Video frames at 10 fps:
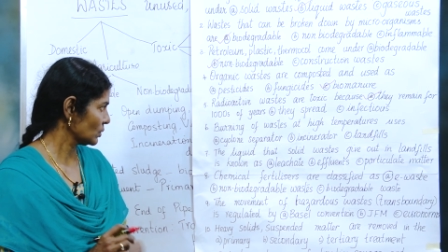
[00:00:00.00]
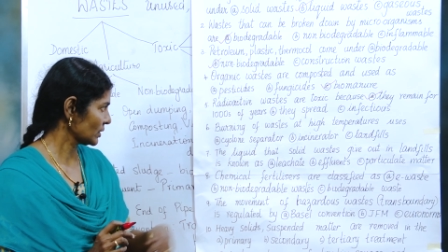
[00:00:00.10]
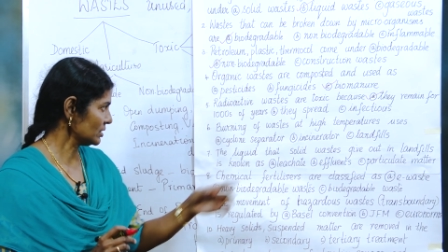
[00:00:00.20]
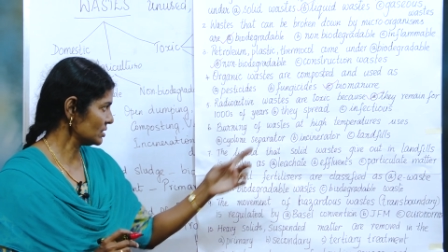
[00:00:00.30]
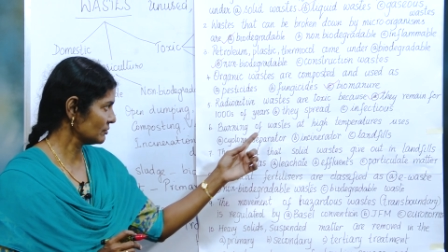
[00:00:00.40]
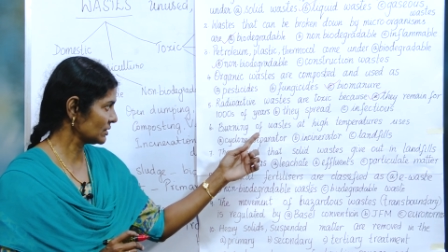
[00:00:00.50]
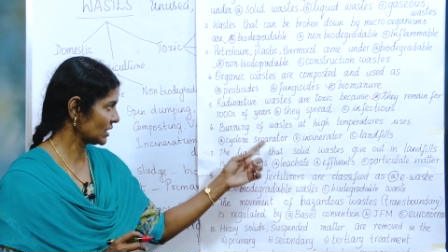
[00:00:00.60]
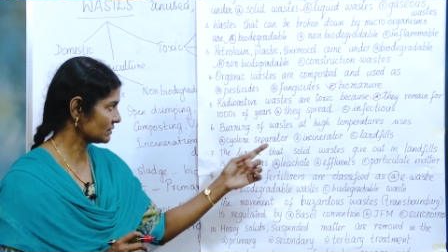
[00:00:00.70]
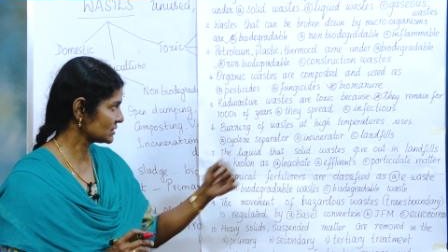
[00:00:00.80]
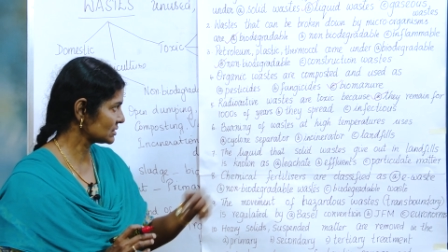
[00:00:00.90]
okay we
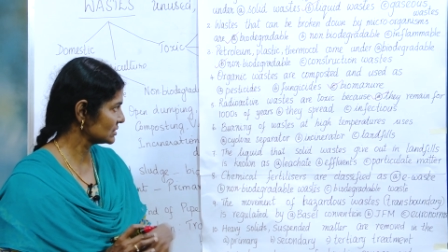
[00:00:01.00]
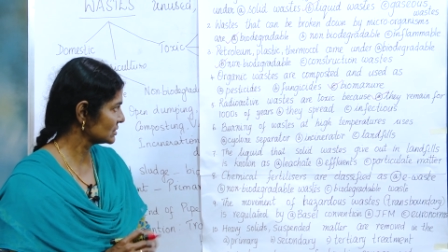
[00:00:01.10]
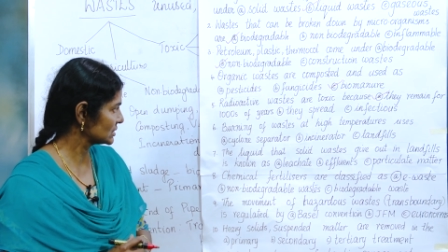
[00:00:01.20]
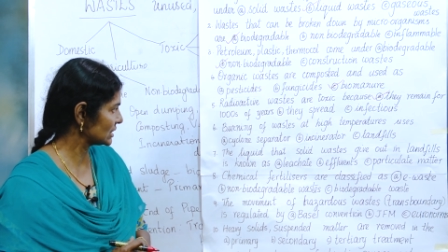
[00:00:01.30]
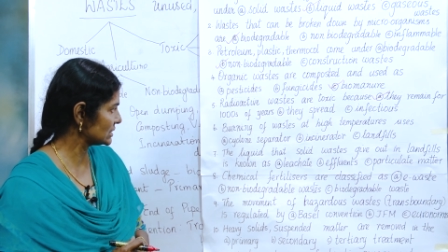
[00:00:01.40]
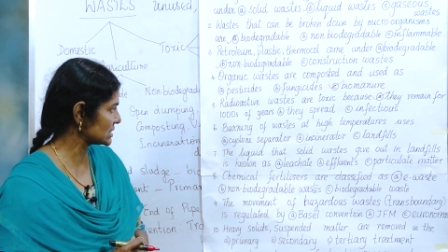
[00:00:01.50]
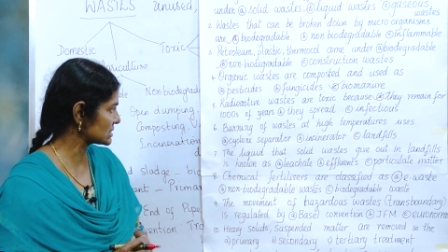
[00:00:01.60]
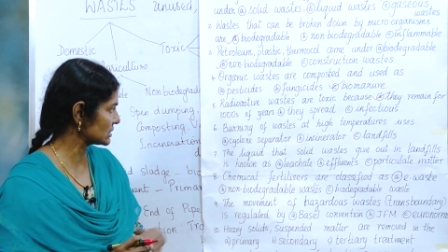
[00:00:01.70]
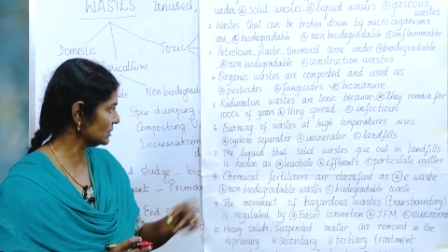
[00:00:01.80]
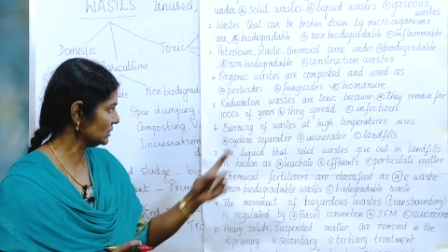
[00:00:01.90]
have three
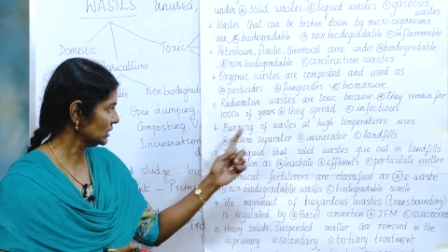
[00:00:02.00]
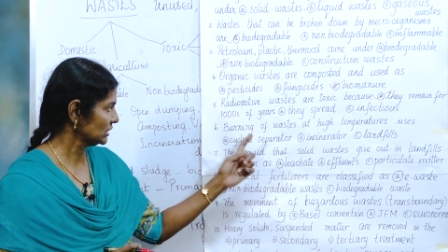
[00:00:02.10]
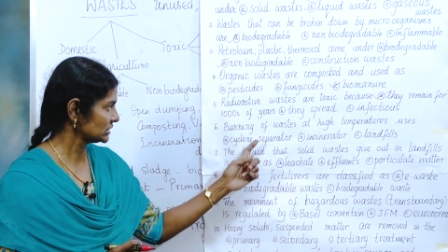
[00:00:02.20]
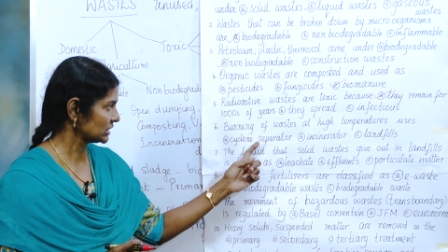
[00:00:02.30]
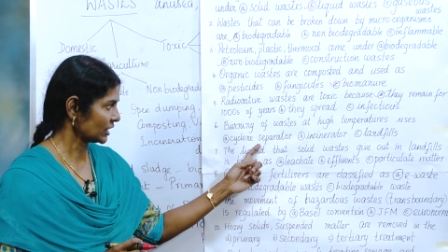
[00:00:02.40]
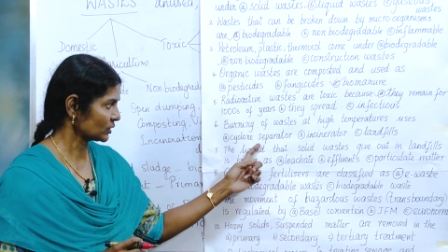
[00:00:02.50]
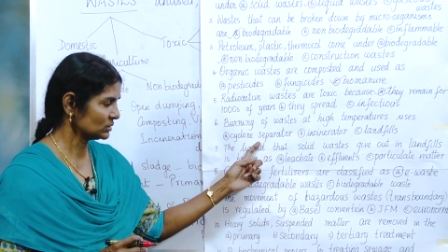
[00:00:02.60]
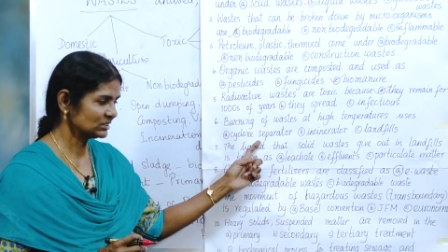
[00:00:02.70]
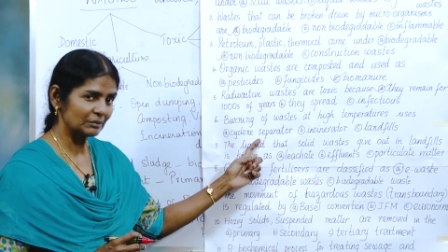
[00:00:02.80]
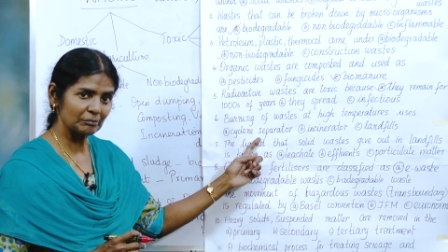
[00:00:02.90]
things here
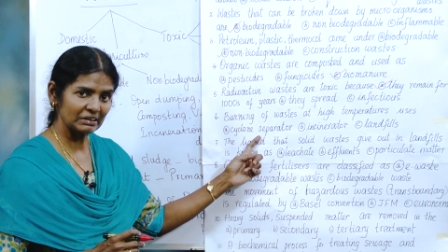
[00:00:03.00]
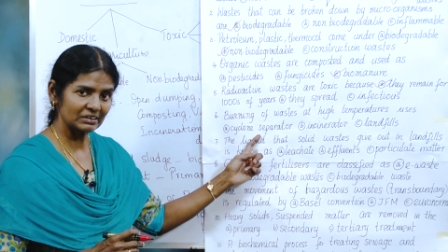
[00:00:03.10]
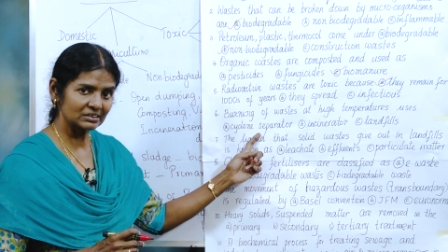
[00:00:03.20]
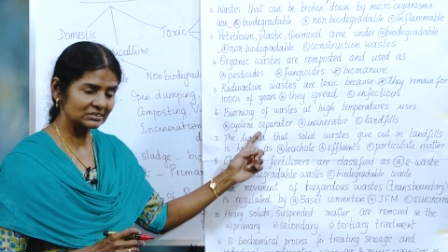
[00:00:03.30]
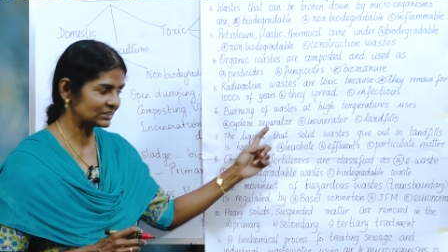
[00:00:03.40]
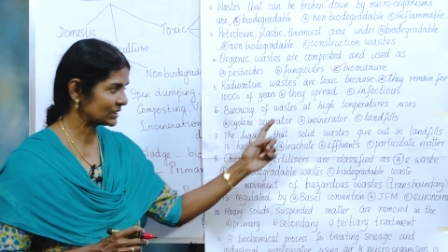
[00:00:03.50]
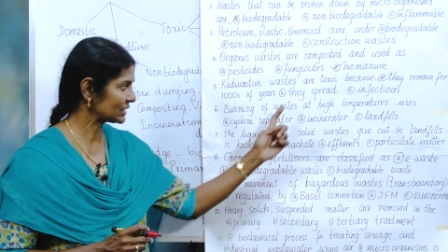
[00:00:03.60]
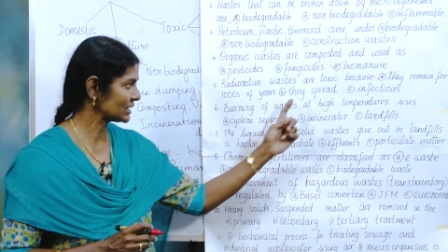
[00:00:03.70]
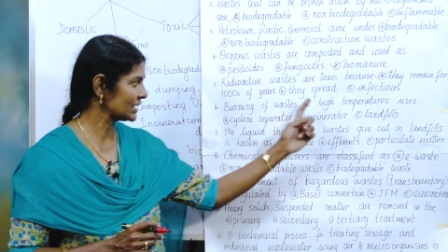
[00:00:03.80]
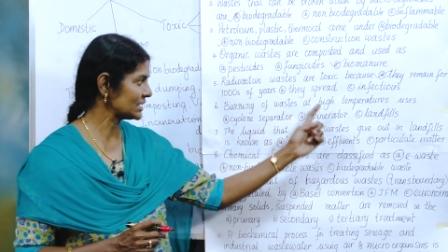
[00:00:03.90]
cyclone separator is
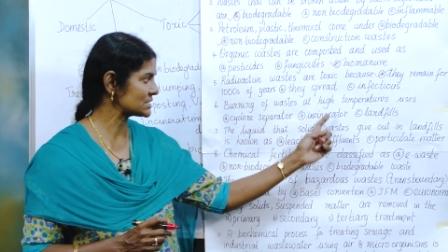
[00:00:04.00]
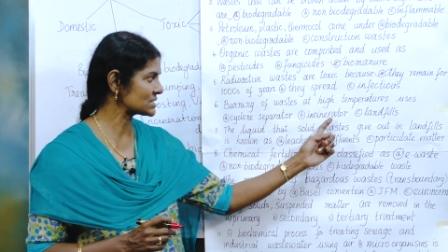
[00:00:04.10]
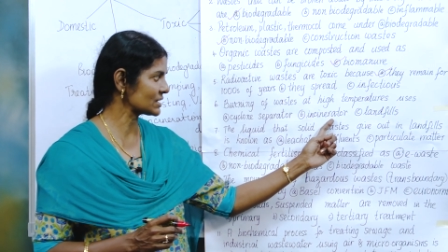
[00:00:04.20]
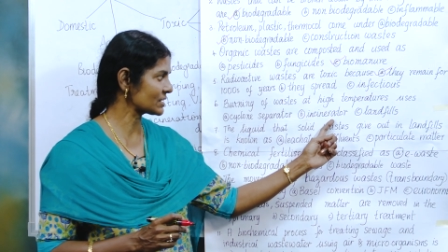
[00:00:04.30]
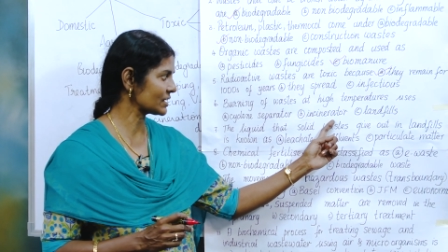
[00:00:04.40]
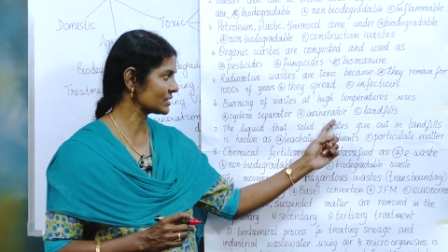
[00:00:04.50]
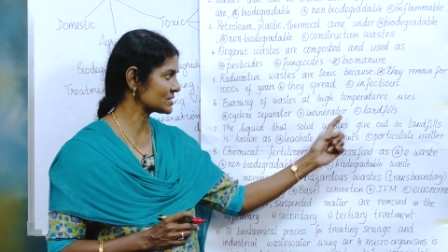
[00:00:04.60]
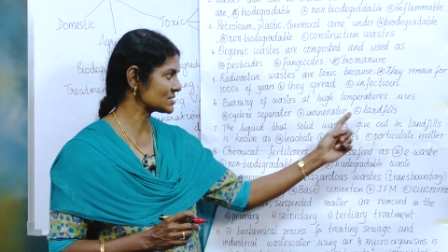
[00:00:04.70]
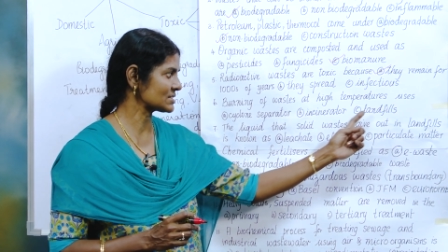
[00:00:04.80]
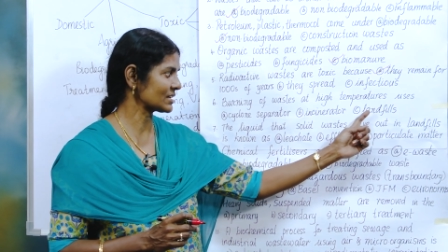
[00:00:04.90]
there incinerator
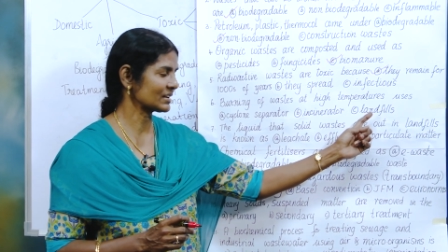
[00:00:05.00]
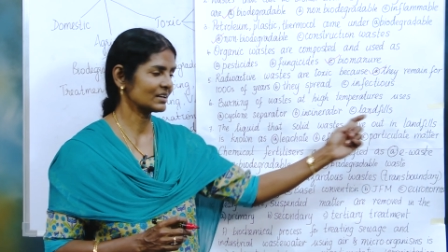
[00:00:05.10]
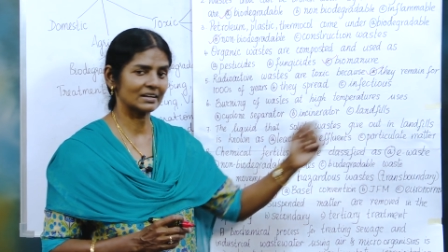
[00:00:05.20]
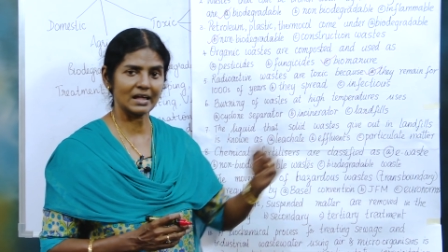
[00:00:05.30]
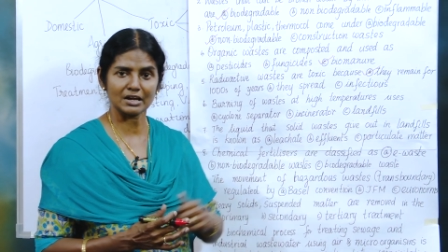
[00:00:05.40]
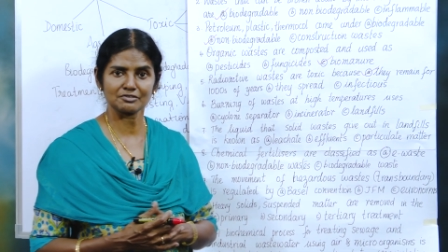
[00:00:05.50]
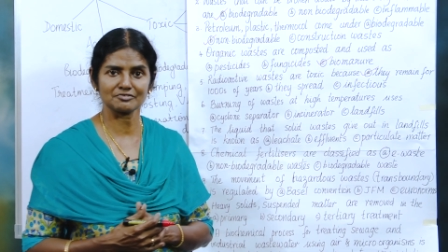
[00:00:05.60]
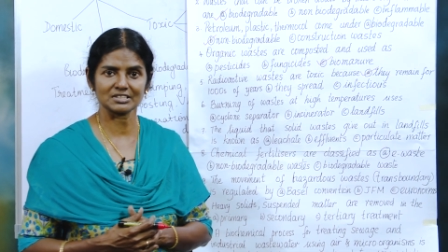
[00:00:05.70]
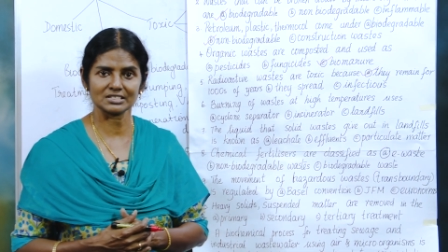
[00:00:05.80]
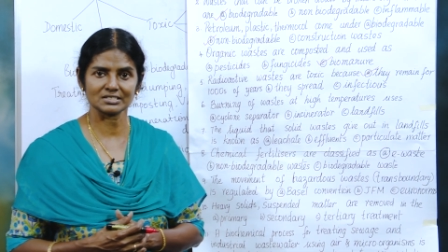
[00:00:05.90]
is there
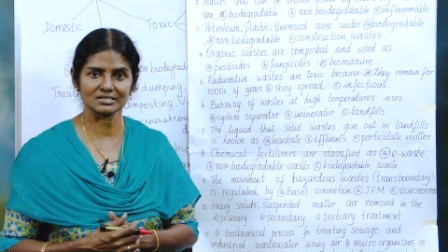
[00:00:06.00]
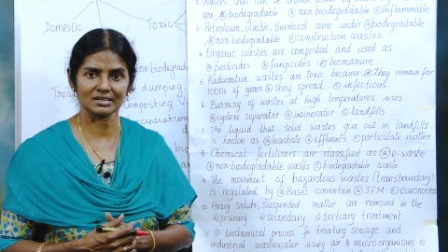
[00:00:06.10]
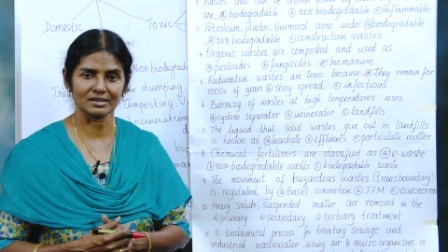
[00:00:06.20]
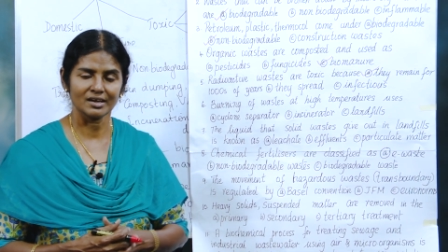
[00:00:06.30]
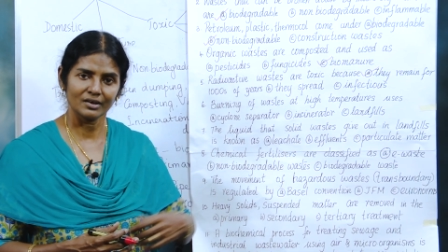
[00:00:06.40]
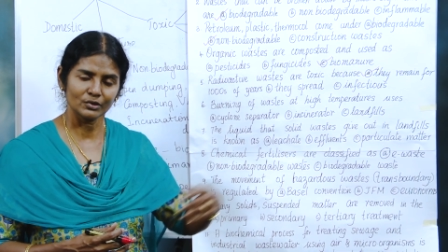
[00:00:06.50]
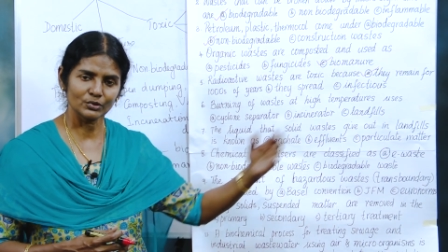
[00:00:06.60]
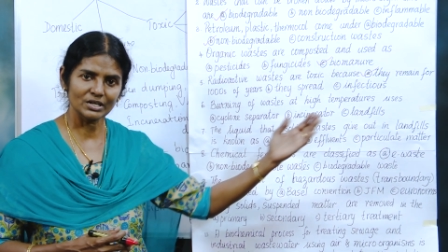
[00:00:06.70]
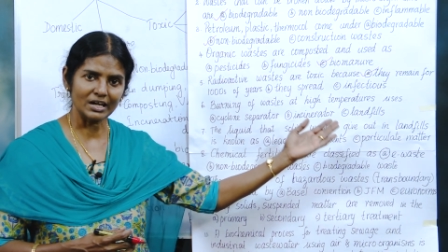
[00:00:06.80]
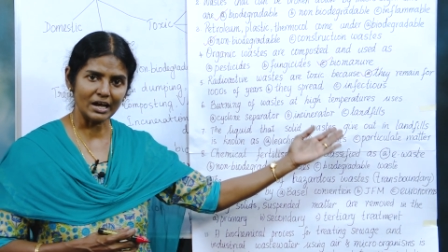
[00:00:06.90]
landfills is there do
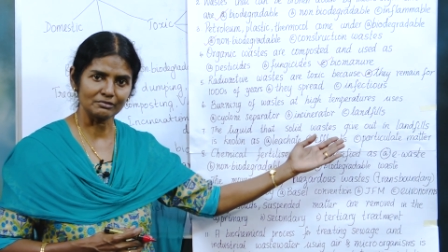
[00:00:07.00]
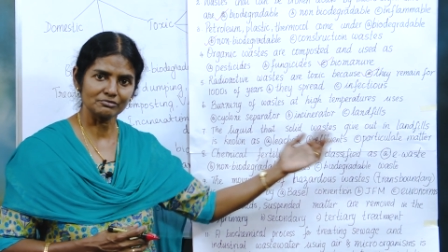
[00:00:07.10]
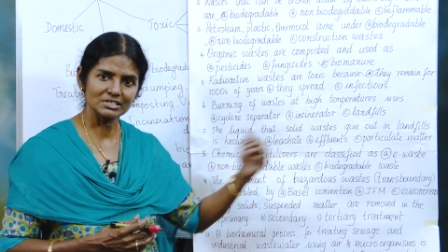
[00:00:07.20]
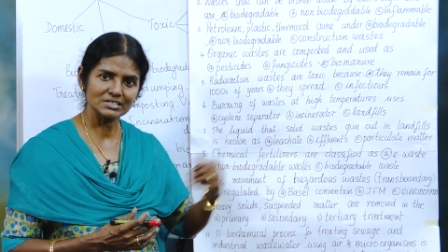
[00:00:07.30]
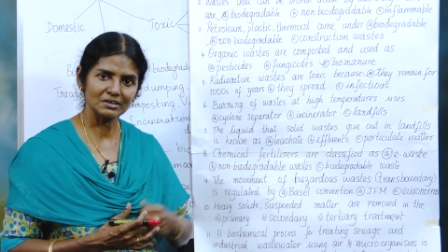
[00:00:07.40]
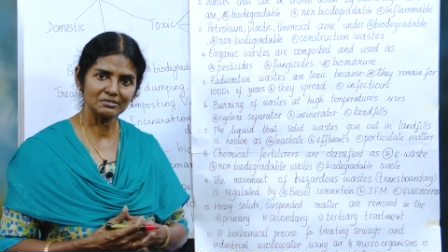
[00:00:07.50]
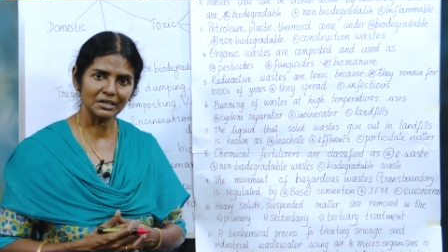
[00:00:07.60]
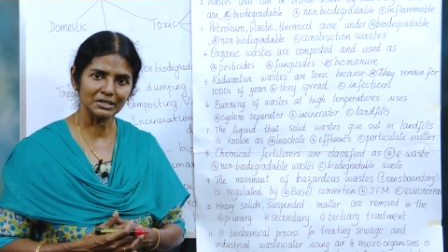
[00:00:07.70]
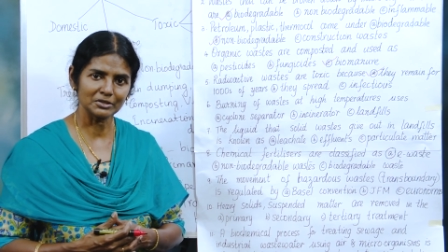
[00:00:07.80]
the landfills have high